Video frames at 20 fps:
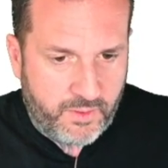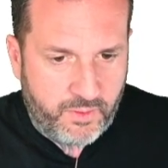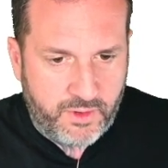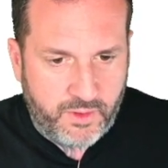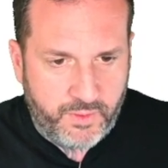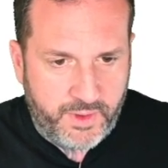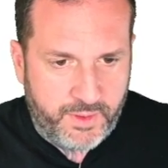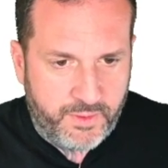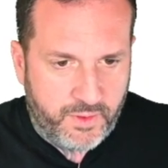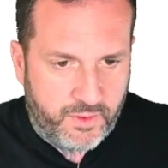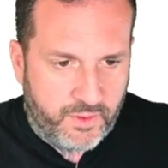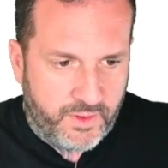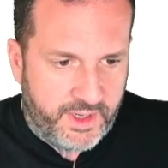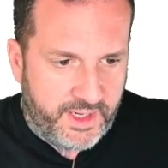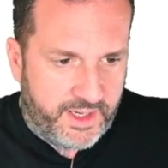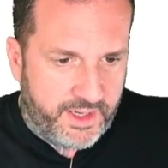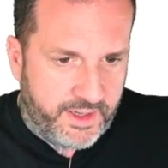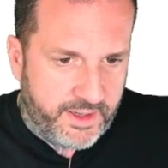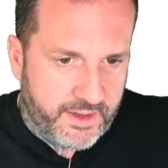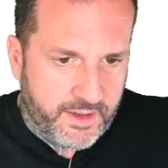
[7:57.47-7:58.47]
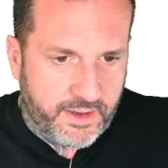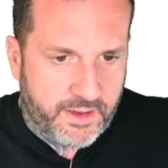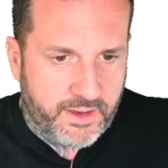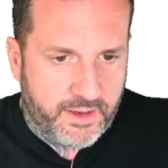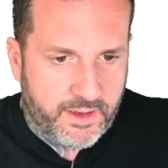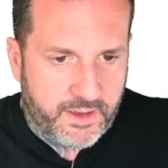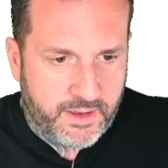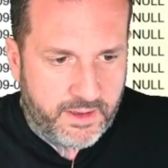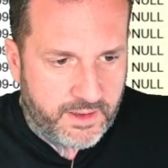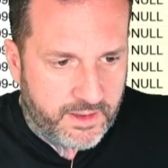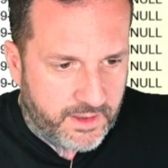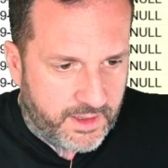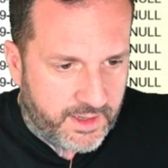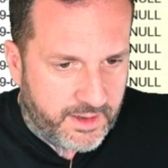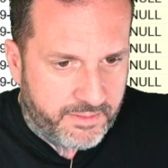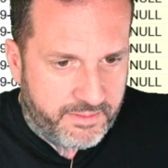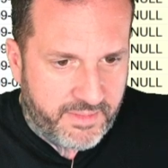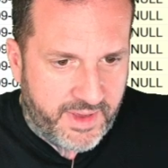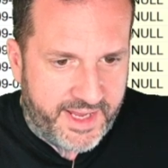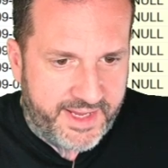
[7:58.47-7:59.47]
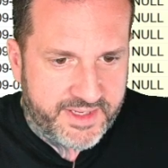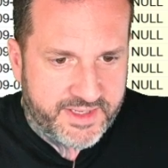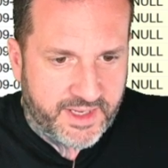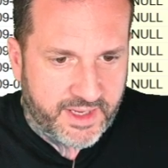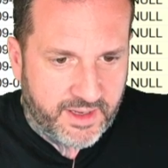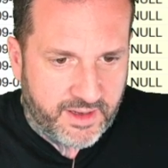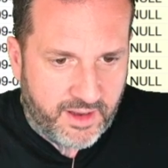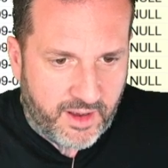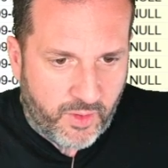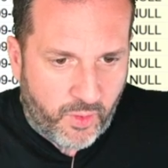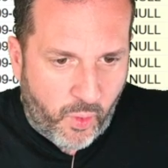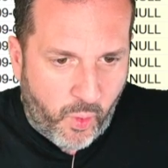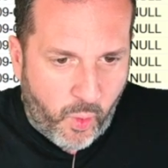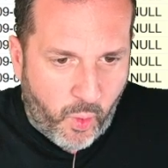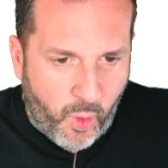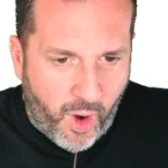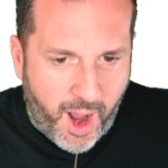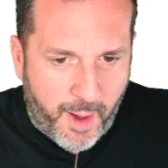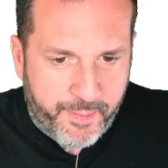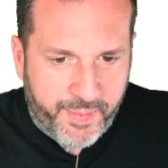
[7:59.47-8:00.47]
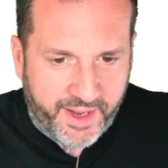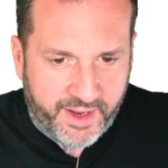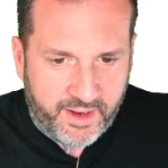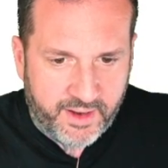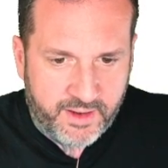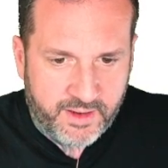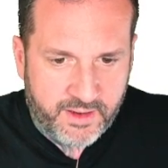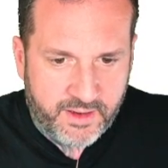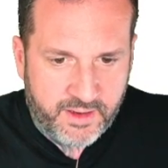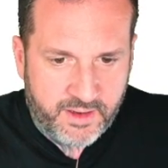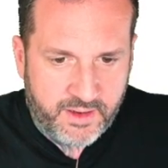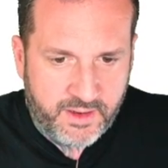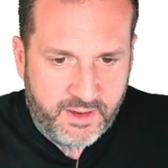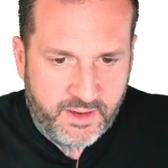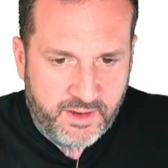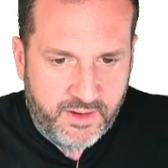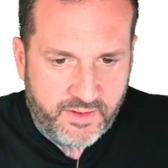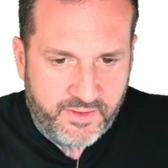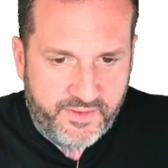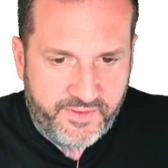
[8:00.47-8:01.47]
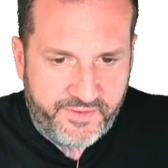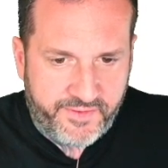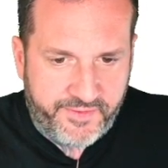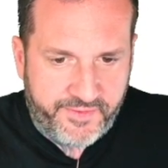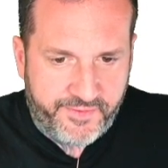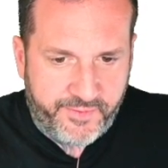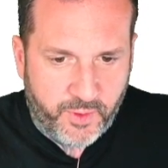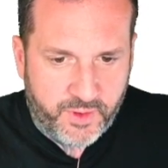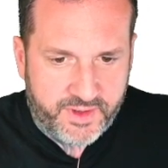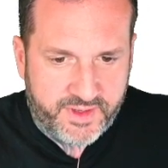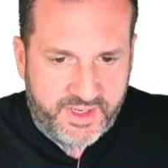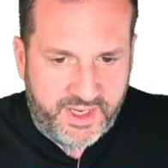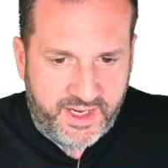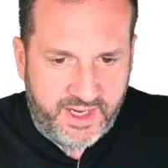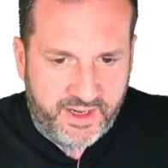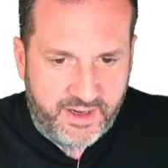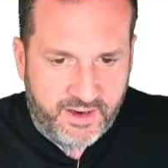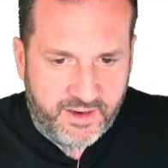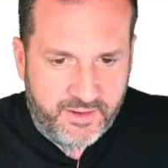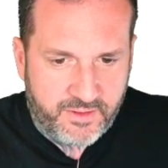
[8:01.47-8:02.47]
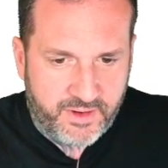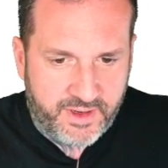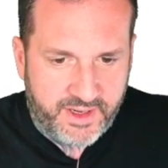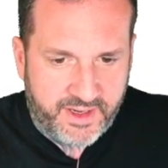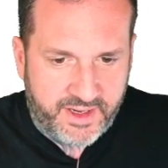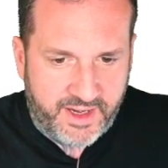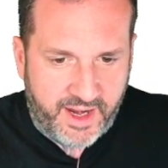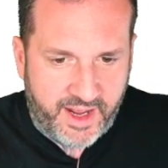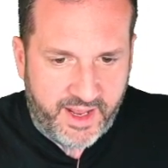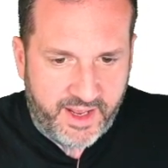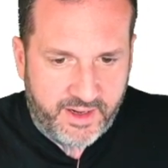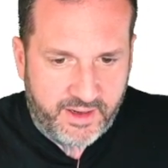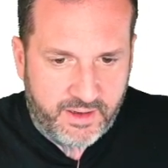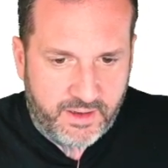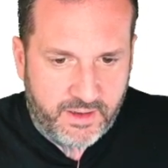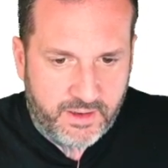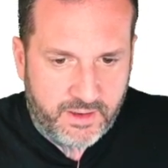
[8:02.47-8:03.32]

where we will read an amazing, a whopping 1410.